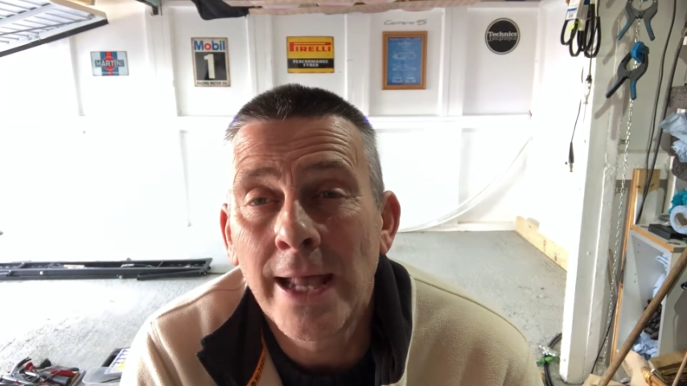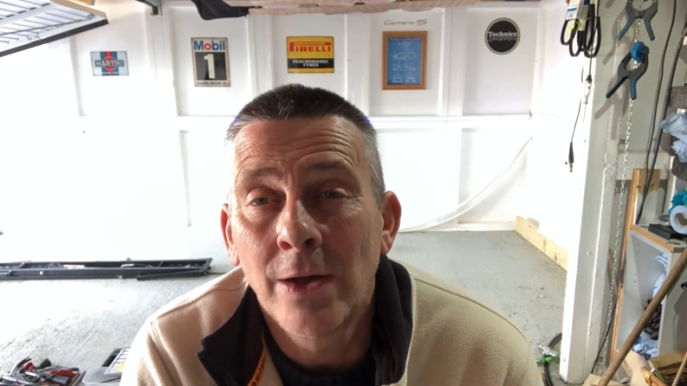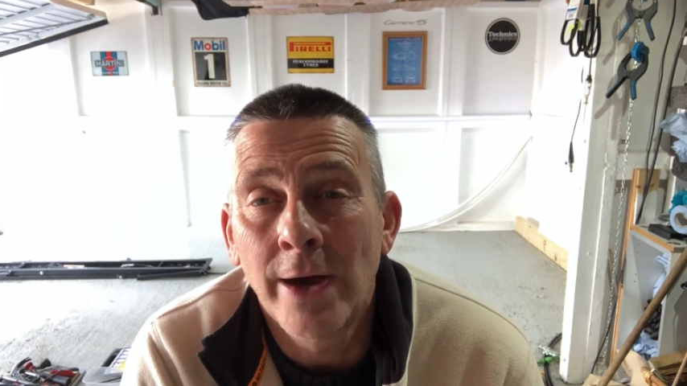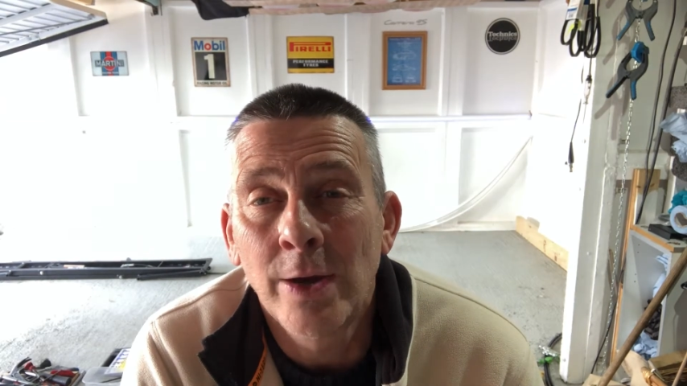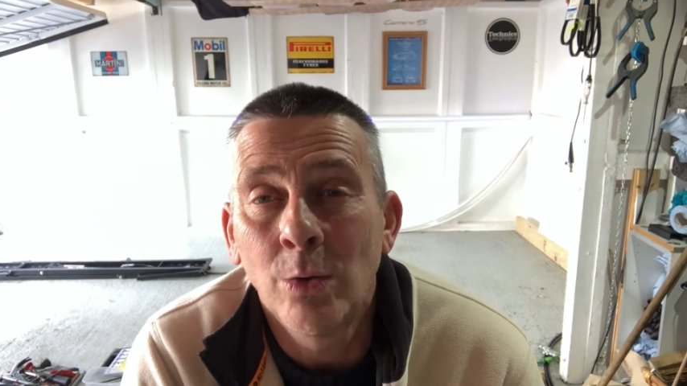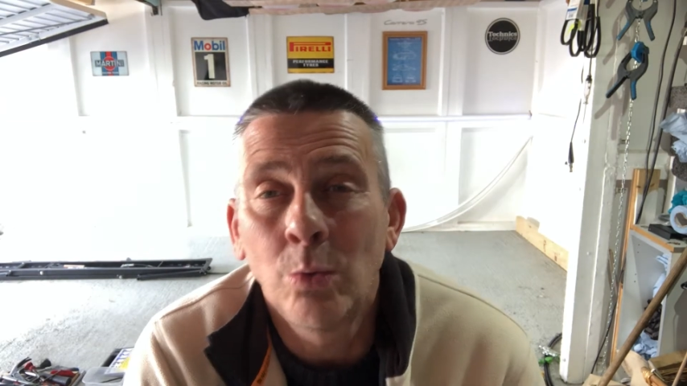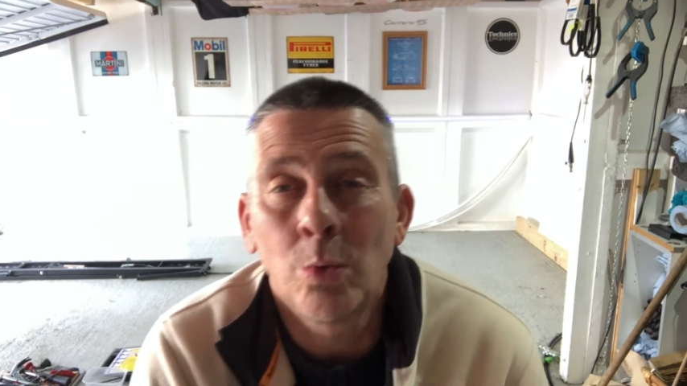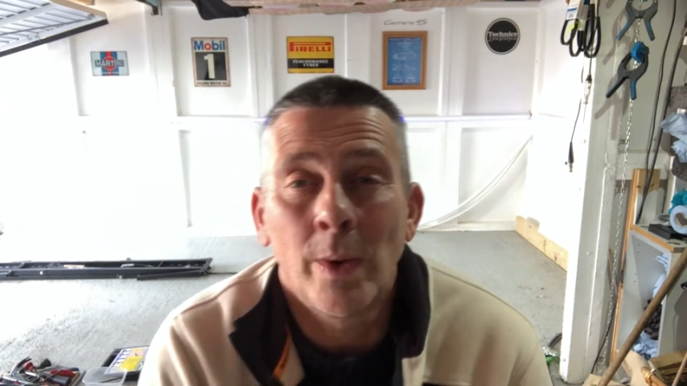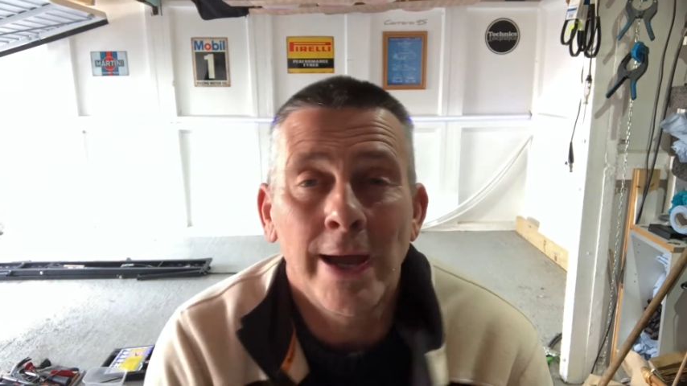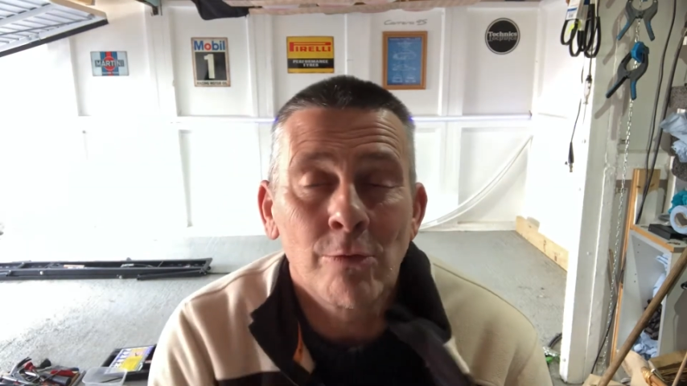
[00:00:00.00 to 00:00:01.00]
line all the
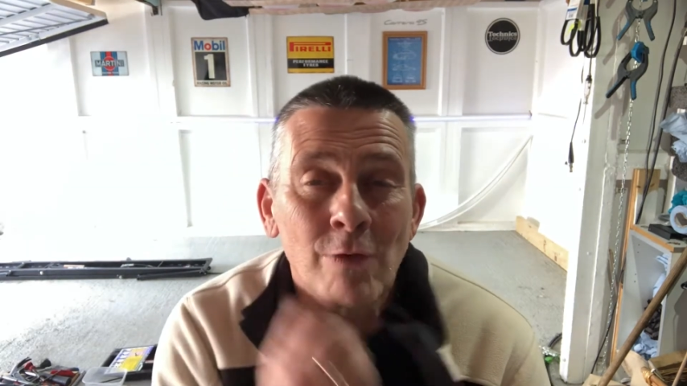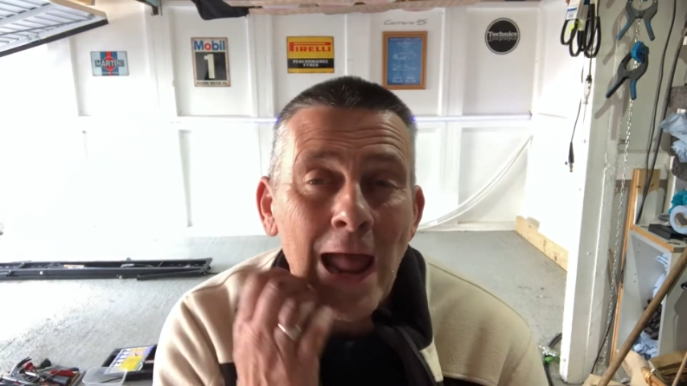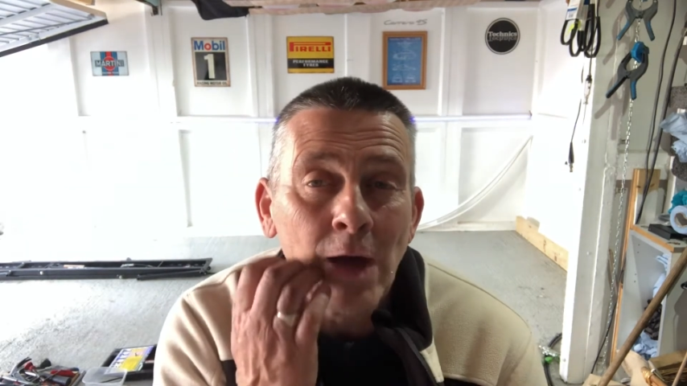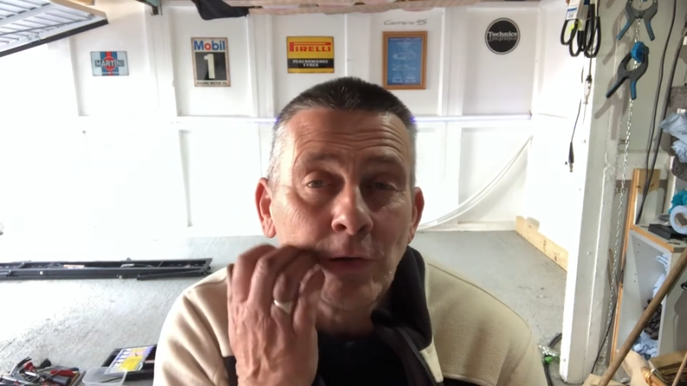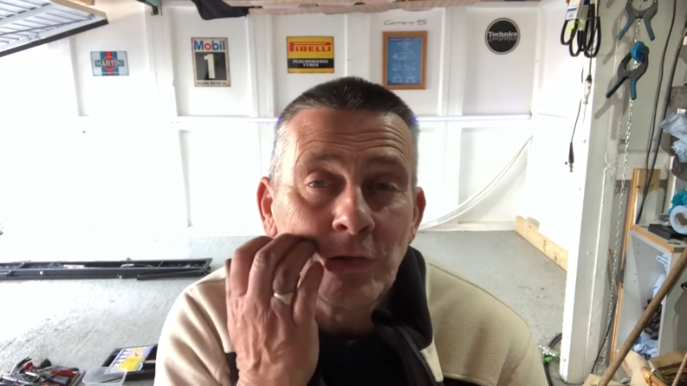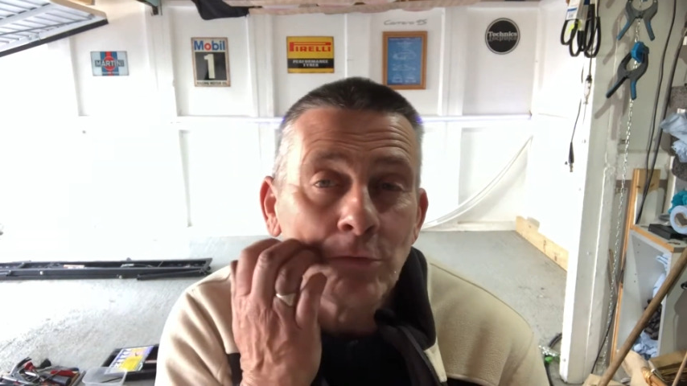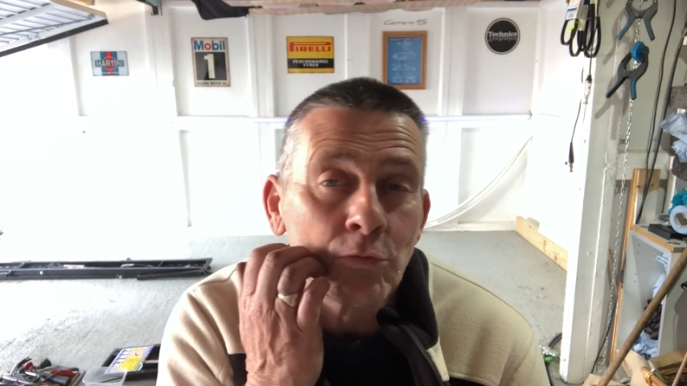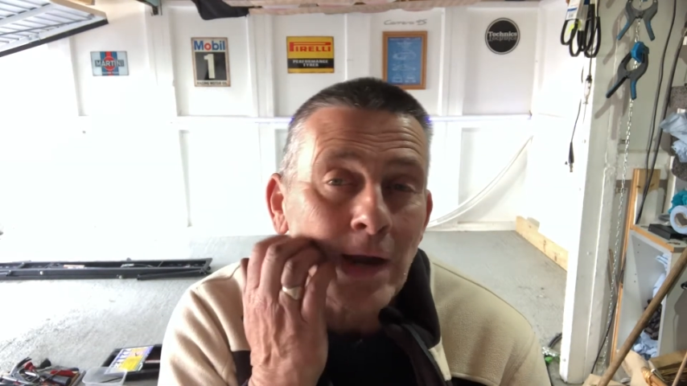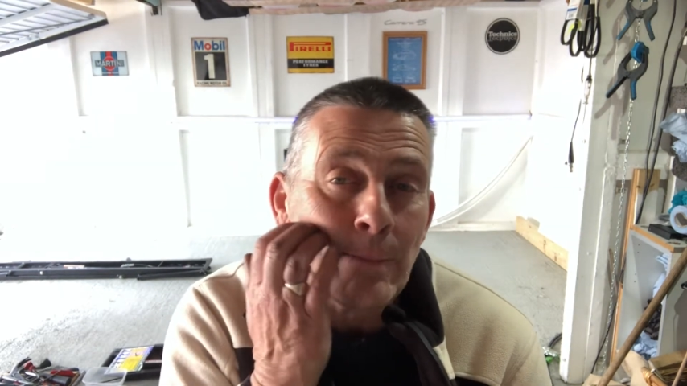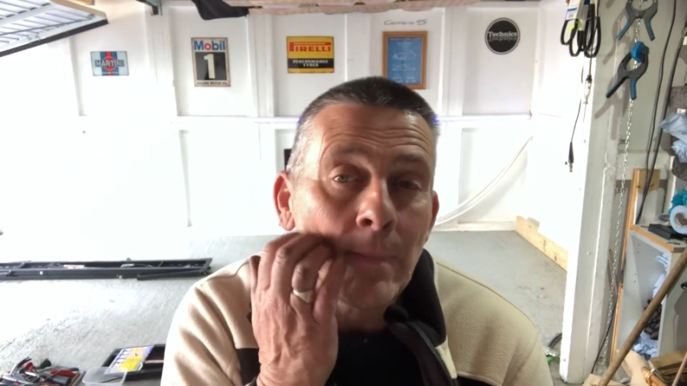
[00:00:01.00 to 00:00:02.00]
way around the
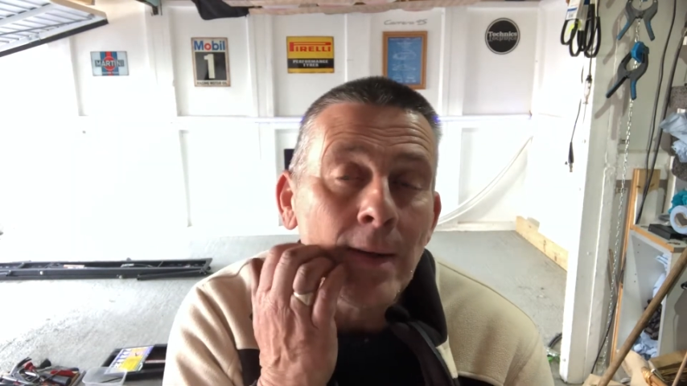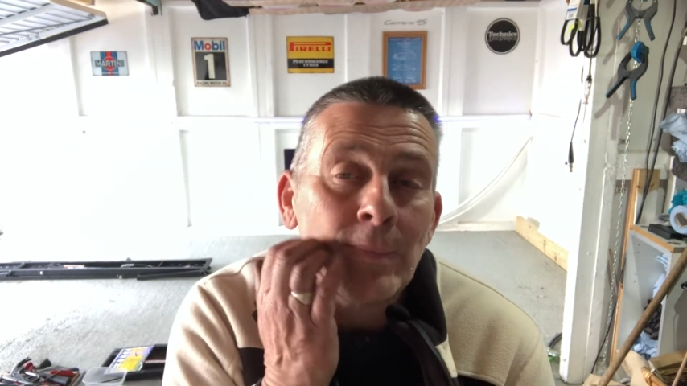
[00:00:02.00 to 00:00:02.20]
rim,